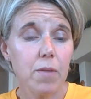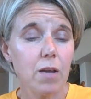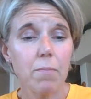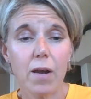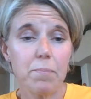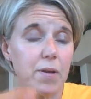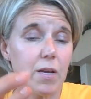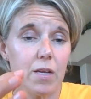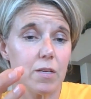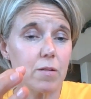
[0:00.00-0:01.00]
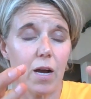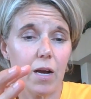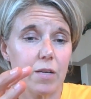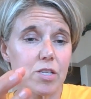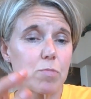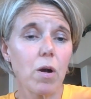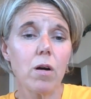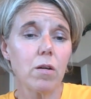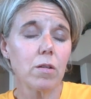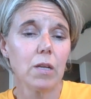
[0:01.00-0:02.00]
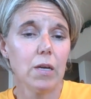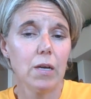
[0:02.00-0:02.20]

It might be small,